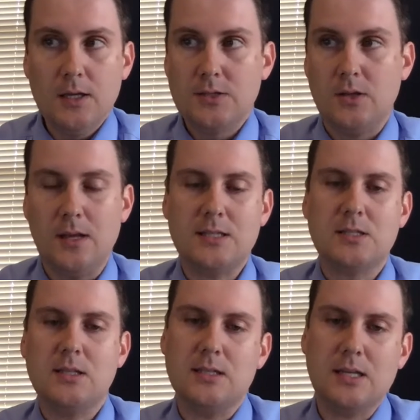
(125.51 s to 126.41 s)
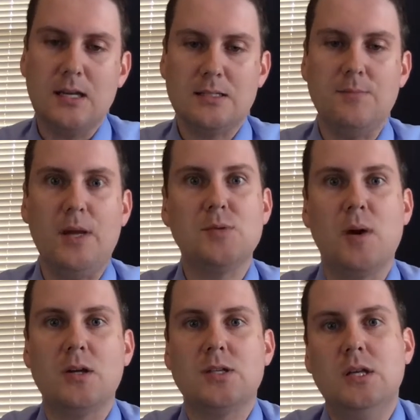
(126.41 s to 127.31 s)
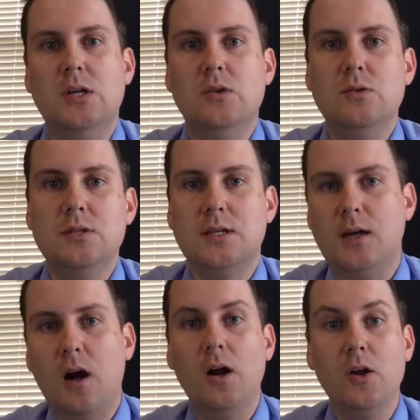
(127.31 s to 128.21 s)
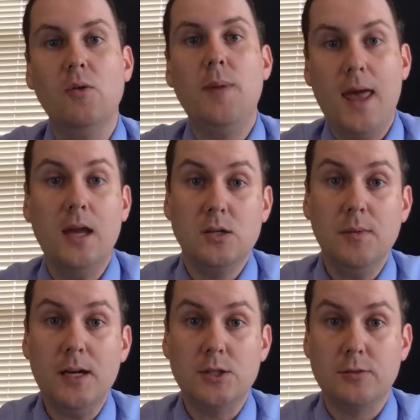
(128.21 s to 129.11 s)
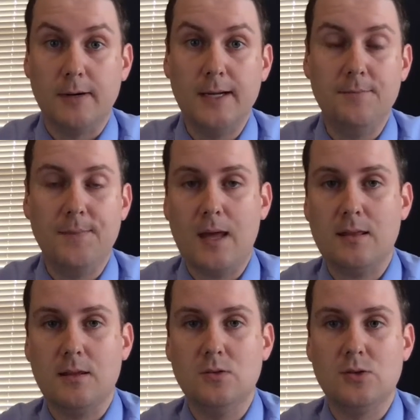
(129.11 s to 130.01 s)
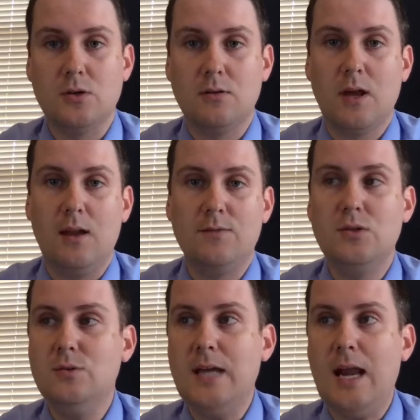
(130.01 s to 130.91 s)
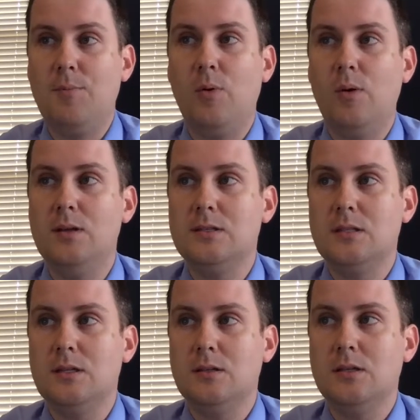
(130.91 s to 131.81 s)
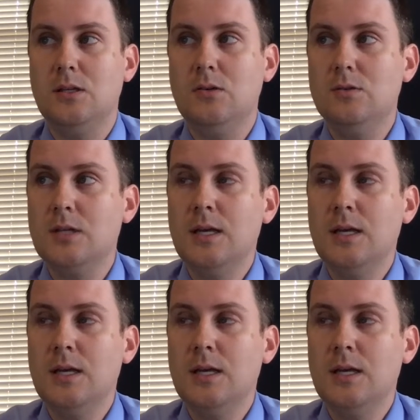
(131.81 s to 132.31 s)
So it's kind of some benchmarks to use. Like, are you paying too much, right? And those are kind of two data points to use.